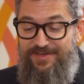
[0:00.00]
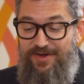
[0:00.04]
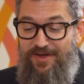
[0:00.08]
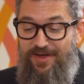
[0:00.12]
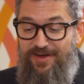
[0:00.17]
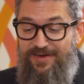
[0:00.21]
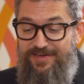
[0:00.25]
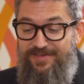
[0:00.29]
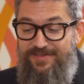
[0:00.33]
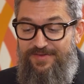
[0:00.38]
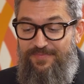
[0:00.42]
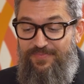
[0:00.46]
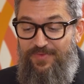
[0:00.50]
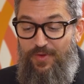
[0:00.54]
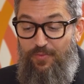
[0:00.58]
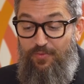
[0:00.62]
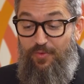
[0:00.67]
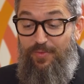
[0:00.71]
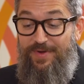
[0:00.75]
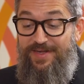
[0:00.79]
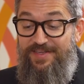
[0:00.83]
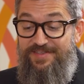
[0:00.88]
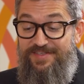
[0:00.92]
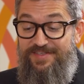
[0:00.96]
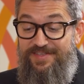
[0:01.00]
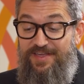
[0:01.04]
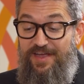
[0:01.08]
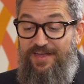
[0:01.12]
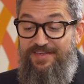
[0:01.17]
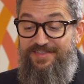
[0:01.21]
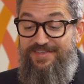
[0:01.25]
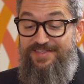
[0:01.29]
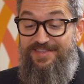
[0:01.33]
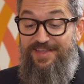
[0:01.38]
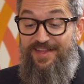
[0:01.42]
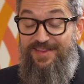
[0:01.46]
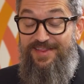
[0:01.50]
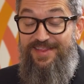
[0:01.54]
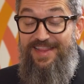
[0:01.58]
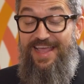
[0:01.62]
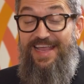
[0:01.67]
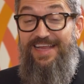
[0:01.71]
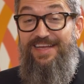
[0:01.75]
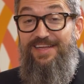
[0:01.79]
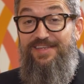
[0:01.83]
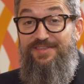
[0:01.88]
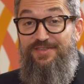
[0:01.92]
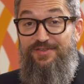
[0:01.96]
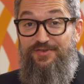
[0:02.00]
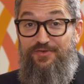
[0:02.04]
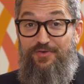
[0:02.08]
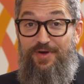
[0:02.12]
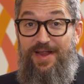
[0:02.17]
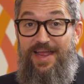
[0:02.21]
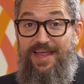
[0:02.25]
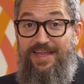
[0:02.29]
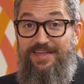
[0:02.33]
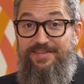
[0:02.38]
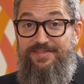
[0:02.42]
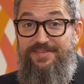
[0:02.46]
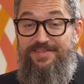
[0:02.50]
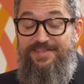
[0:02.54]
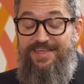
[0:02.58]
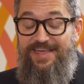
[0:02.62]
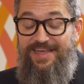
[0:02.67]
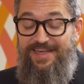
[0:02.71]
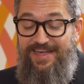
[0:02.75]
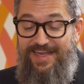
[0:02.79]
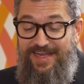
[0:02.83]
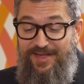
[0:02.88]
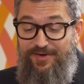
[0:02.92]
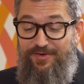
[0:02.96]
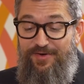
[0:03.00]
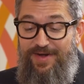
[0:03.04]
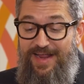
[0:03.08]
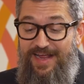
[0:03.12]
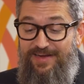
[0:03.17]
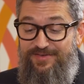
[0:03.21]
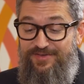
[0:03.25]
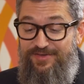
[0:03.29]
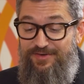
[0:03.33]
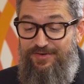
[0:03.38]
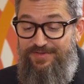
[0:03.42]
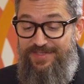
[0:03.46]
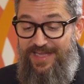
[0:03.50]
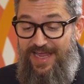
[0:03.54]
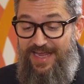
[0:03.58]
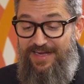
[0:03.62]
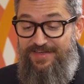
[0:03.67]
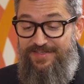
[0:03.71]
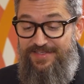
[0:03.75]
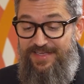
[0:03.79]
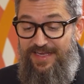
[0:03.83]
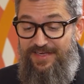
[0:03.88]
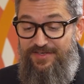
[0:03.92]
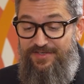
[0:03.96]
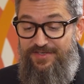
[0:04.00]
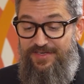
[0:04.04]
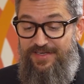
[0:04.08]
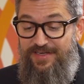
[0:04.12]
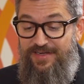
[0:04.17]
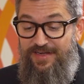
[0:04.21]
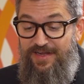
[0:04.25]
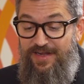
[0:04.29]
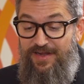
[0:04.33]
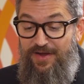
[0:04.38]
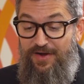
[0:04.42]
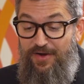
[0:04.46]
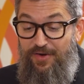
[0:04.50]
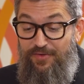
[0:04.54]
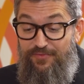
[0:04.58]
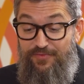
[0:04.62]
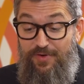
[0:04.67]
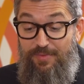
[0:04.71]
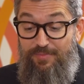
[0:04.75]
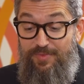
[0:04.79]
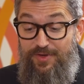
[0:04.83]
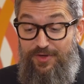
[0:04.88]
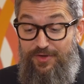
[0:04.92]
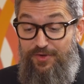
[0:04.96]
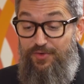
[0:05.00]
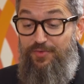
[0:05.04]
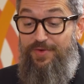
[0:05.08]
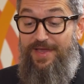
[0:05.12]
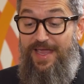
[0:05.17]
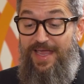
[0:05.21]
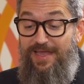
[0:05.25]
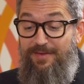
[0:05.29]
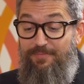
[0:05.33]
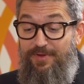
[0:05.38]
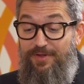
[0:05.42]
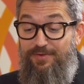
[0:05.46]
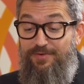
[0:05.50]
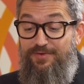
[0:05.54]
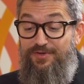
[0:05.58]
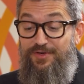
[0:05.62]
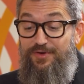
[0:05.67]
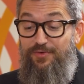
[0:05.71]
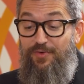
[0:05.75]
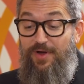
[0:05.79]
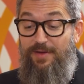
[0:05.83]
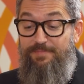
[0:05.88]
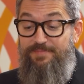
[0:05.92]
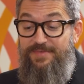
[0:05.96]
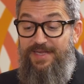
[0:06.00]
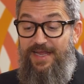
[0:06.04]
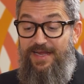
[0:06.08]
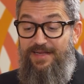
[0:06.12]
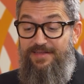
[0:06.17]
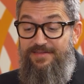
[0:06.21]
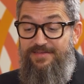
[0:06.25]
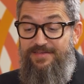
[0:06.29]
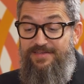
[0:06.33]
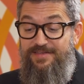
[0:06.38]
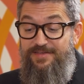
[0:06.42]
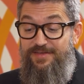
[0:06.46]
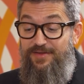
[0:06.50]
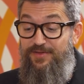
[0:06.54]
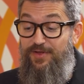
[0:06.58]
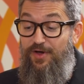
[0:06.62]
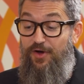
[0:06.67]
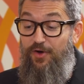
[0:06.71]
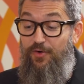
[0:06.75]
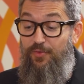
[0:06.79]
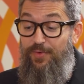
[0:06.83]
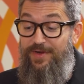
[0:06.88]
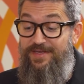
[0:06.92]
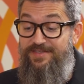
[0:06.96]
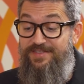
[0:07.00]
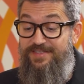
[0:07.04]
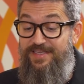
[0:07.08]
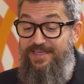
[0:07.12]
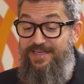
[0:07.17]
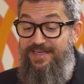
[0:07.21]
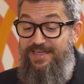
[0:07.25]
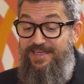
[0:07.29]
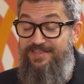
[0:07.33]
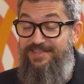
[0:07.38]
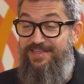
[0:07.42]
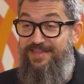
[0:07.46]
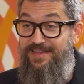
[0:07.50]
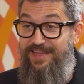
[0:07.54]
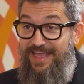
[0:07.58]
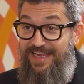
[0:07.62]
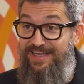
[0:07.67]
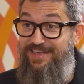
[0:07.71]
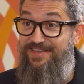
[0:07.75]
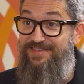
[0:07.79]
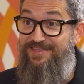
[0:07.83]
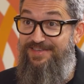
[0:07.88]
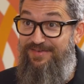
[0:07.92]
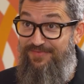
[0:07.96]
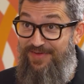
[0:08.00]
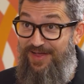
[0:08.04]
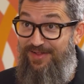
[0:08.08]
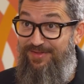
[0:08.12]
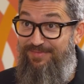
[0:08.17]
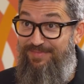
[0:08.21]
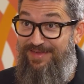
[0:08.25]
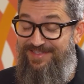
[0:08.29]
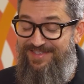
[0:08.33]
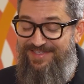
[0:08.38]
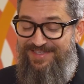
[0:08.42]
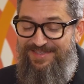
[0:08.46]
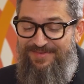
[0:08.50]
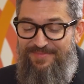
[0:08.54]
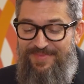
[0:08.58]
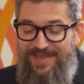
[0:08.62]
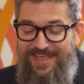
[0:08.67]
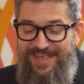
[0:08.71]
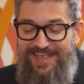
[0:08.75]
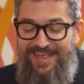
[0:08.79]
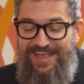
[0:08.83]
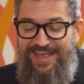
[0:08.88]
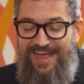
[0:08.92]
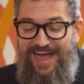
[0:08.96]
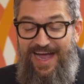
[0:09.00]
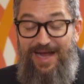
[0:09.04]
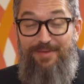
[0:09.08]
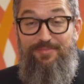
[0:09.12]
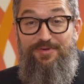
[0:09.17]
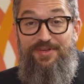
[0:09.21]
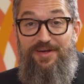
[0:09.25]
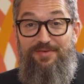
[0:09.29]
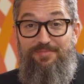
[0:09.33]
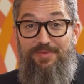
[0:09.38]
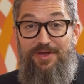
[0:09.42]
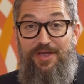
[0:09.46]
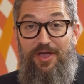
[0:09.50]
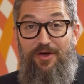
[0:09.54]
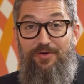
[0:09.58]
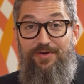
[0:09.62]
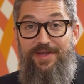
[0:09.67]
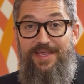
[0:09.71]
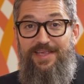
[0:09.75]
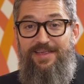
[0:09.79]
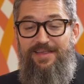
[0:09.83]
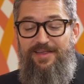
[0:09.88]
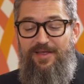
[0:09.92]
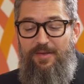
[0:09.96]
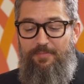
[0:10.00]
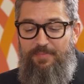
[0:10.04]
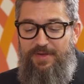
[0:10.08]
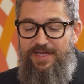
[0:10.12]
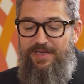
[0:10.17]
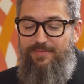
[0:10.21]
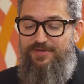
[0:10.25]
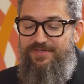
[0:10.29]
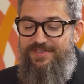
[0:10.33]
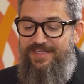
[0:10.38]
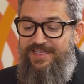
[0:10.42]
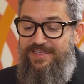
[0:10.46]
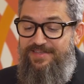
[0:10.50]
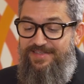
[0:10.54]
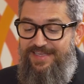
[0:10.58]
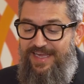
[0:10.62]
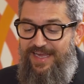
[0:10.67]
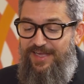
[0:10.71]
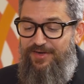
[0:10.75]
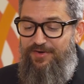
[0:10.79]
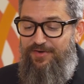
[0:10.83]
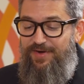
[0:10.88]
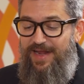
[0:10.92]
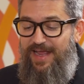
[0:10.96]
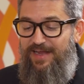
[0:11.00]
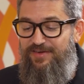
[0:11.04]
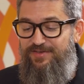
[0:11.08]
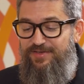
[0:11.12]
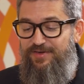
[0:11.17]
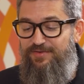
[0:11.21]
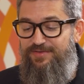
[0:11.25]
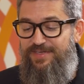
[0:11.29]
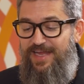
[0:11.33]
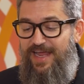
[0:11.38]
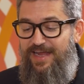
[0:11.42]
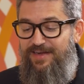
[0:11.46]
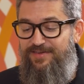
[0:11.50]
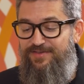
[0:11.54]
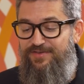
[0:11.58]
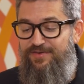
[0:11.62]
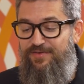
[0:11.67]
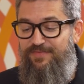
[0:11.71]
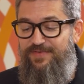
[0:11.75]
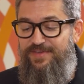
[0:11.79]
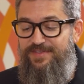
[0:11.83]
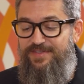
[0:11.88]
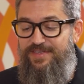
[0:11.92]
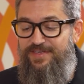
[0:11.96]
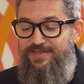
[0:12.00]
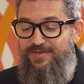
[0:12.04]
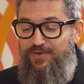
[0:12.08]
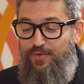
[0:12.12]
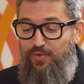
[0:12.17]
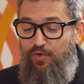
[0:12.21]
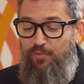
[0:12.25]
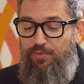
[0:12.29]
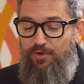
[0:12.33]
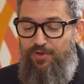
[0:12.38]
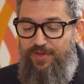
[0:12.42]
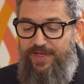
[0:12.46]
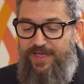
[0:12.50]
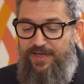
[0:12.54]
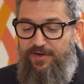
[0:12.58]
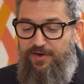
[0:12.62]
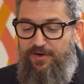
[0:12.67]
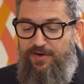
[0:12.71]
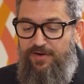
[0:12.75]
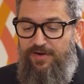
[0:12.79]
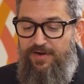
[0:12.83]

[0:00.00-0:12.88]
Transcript: Talks, where we discuss the latest trends in international taxation, from UK Pillar 2 updates to the OECD's latest developments. I'm Doug McHoney, PwC's International Tax Services Global Leader.